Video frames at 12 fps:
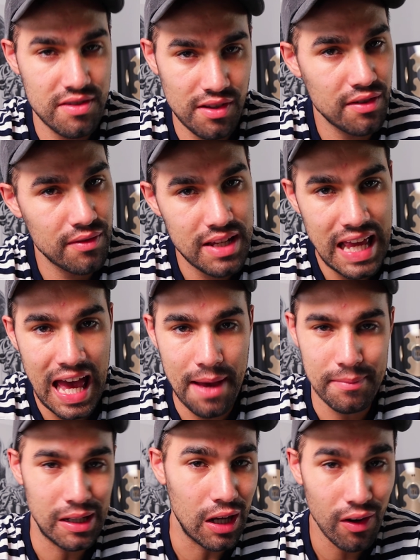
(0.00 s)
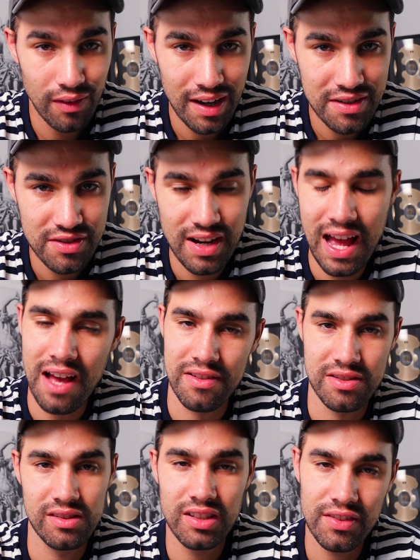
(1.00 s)
So to recap, go around your
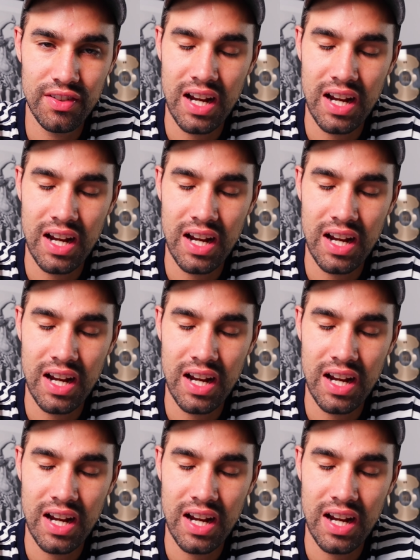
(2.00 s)
house, look